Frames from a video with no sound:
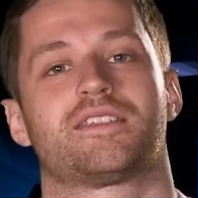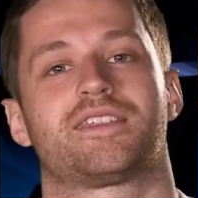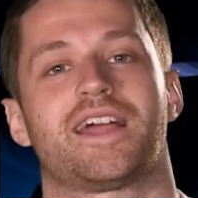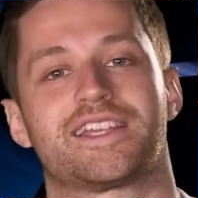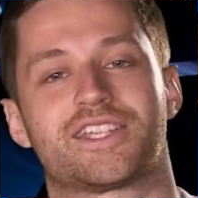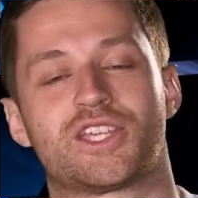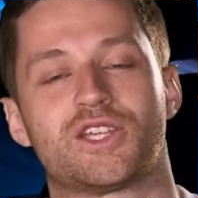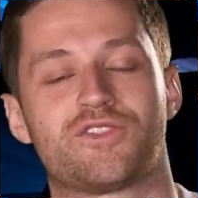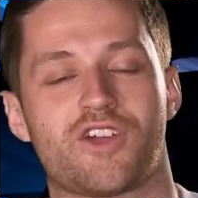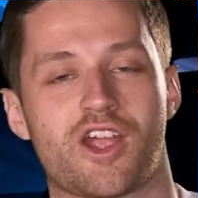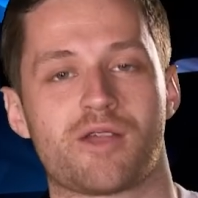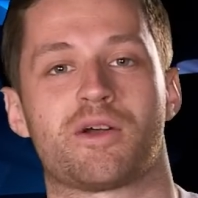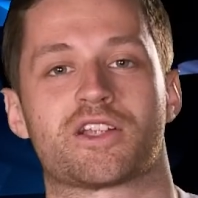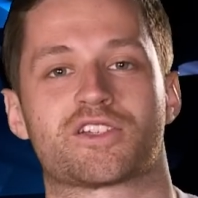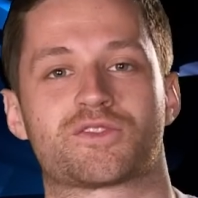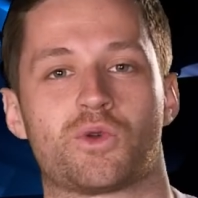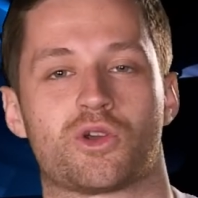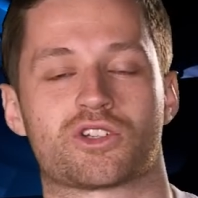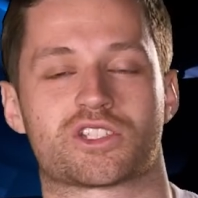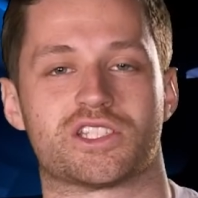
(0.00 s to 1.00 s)
Thank you very
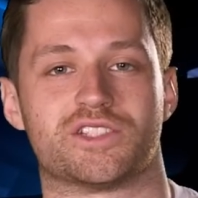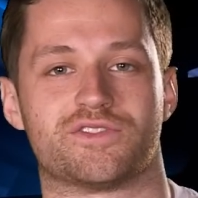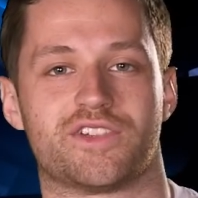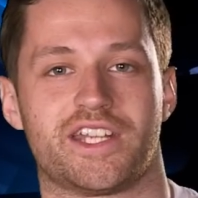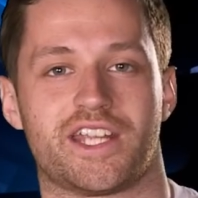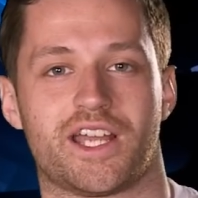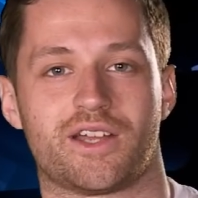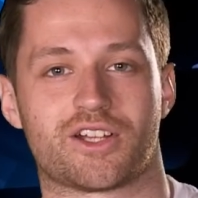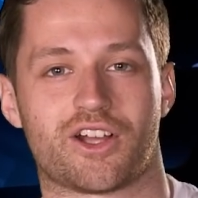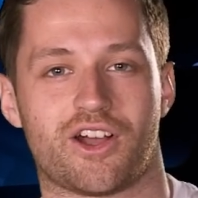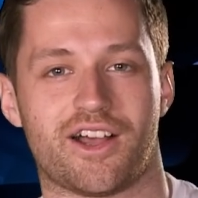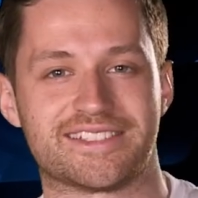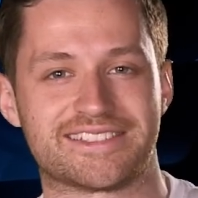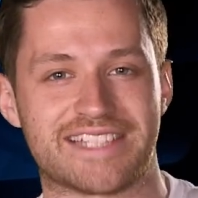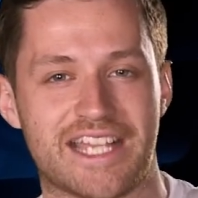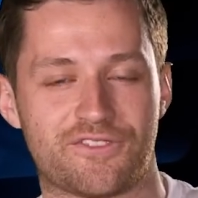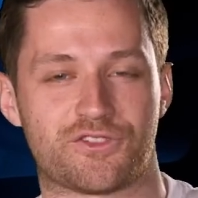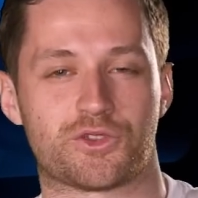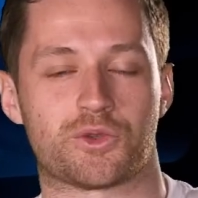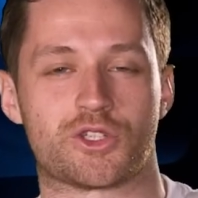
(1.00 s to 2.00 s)
much for watching the video, guys.
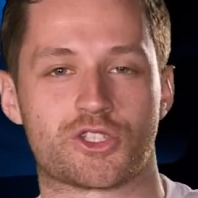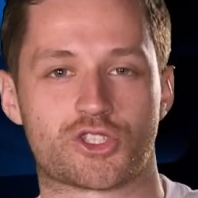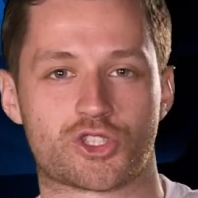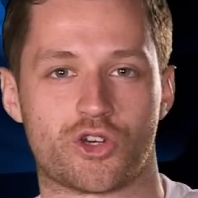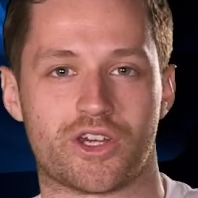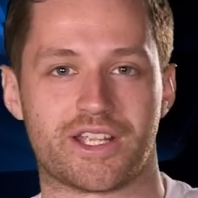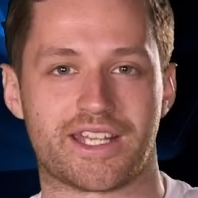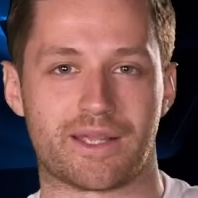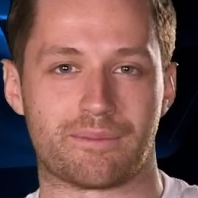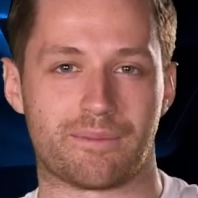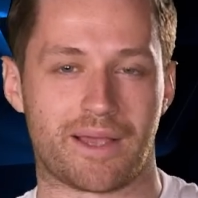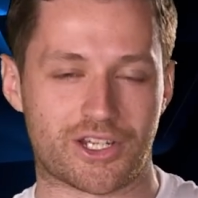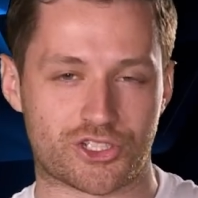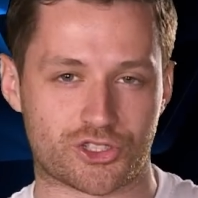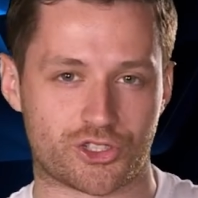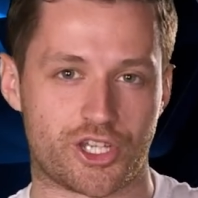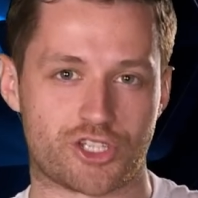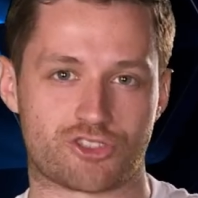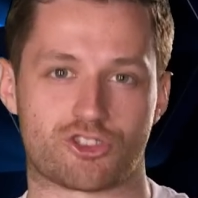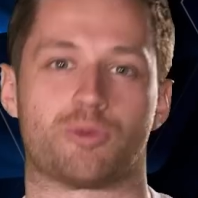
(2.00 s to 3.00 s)
If you enjoyed it, make
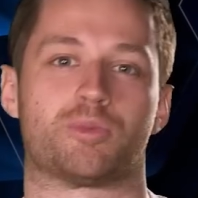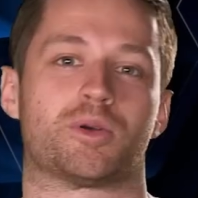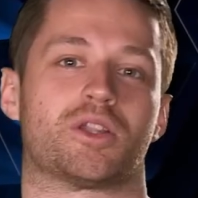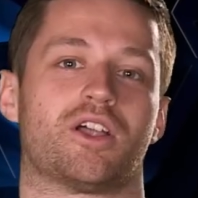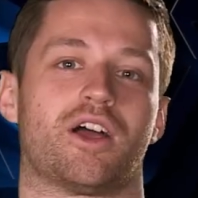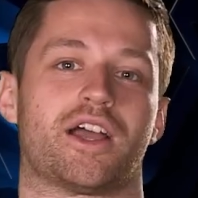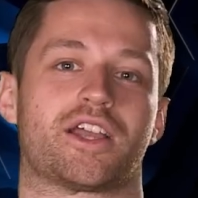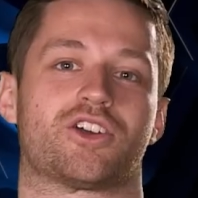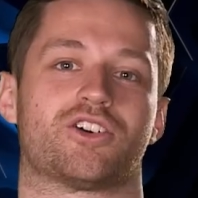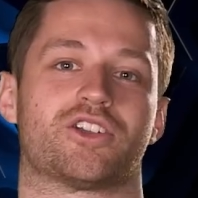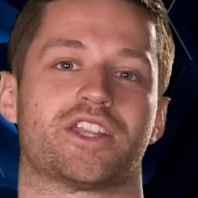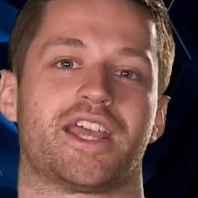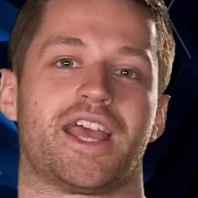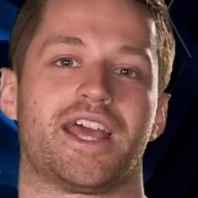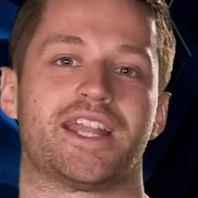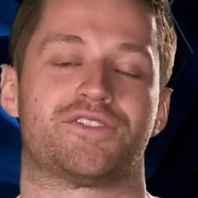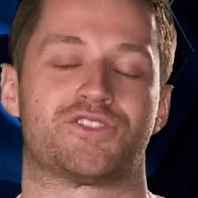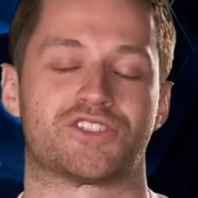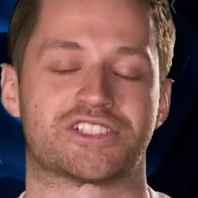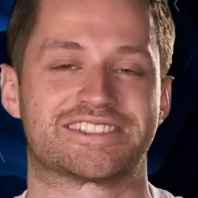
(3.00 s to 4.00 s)
sure you drop a like on it.
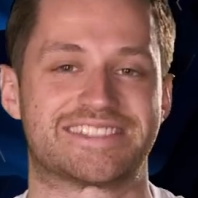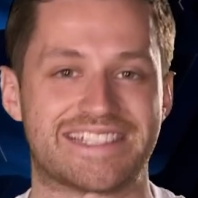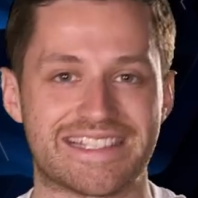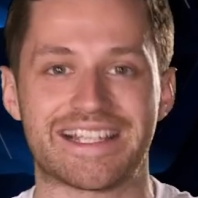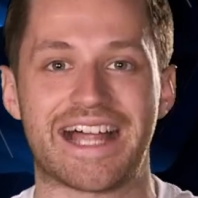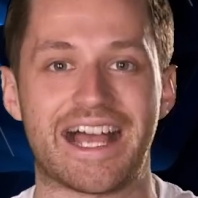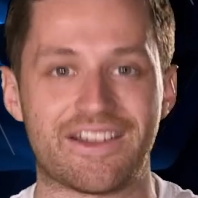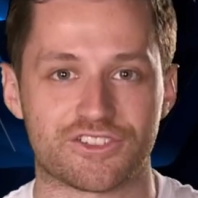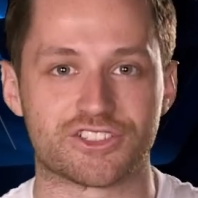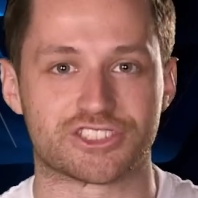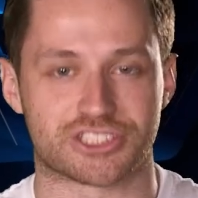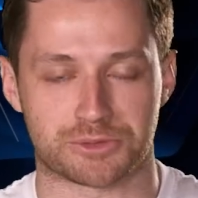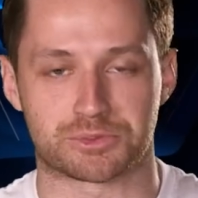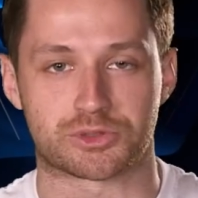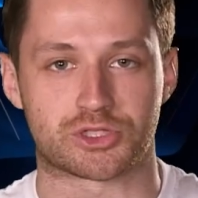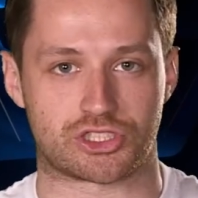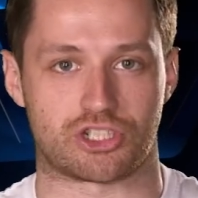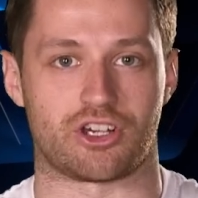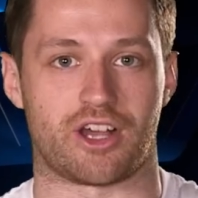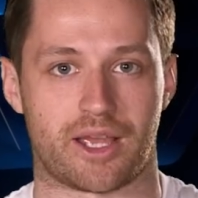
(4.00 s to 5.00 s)
And if you still haven't
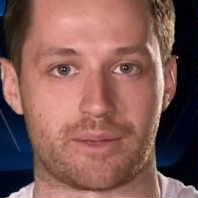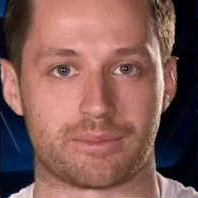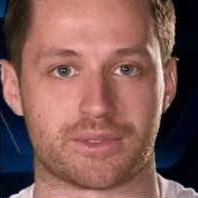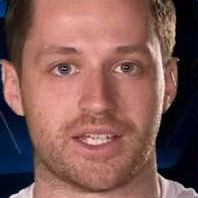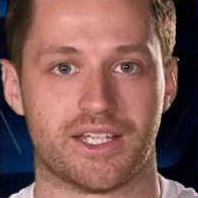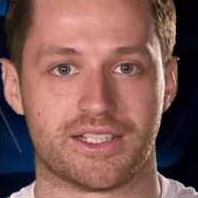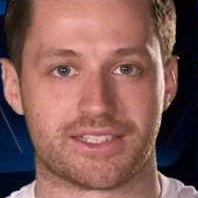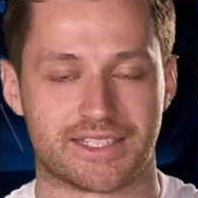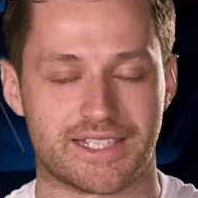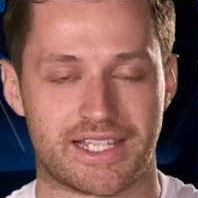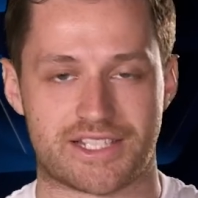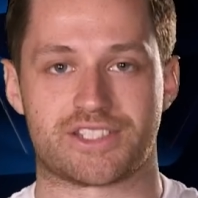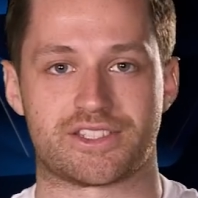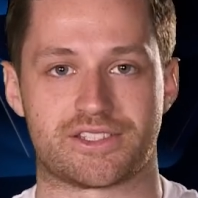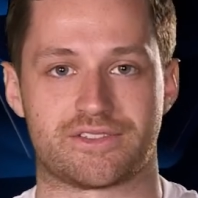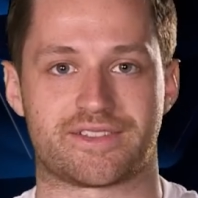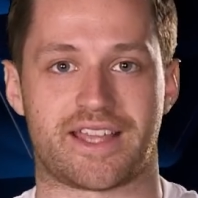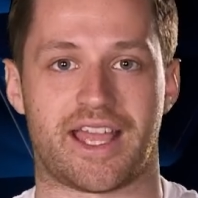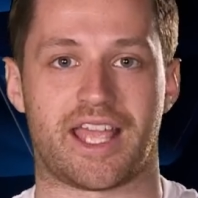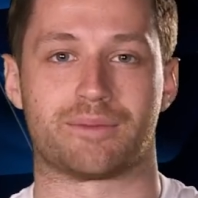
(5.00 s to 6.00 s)
subscribed to
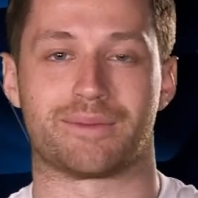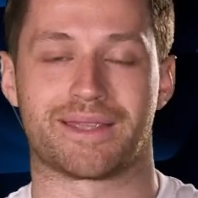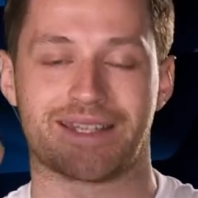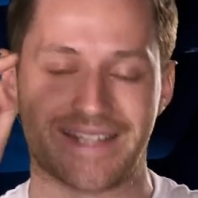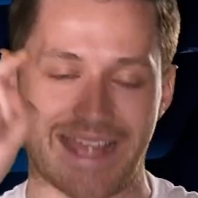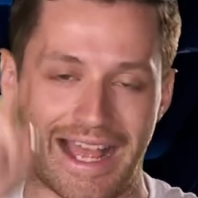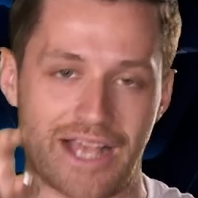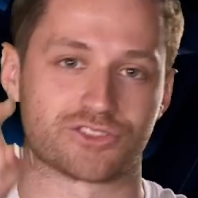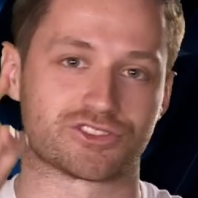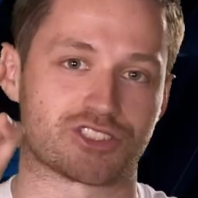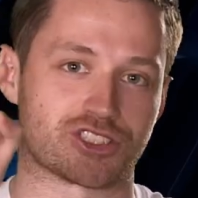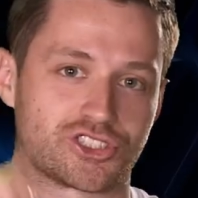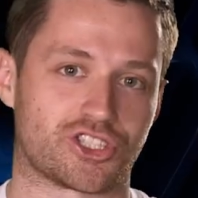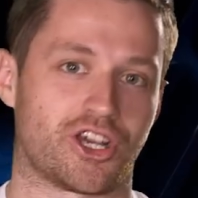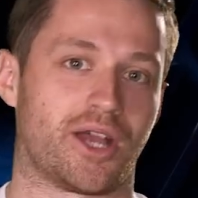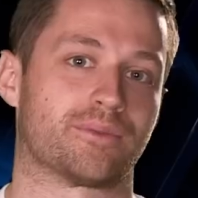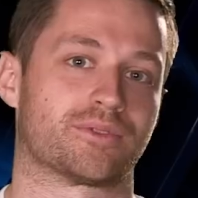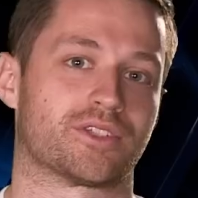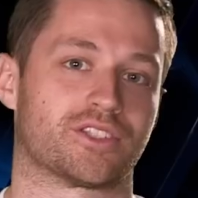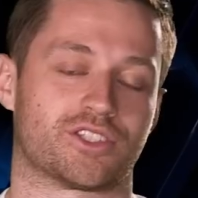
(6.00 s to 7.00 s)
Legends of Gaming, now's the
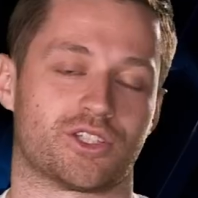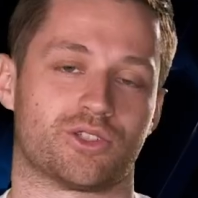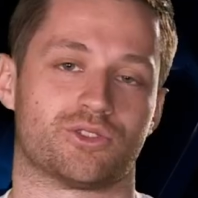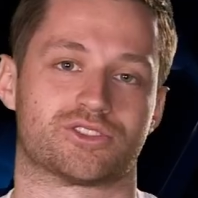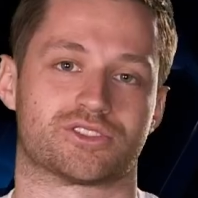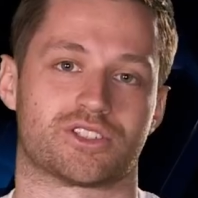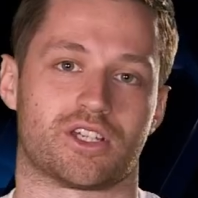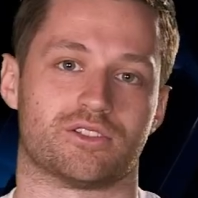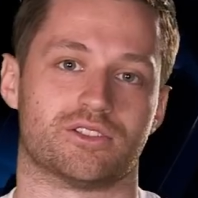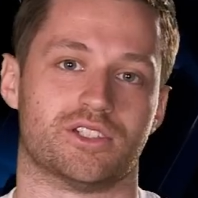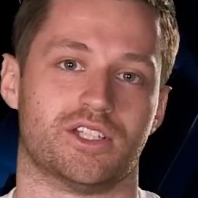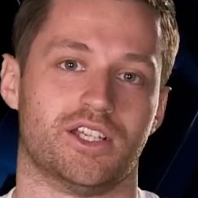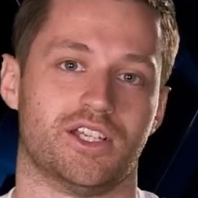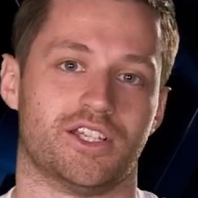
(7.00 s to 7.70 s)
time to do so.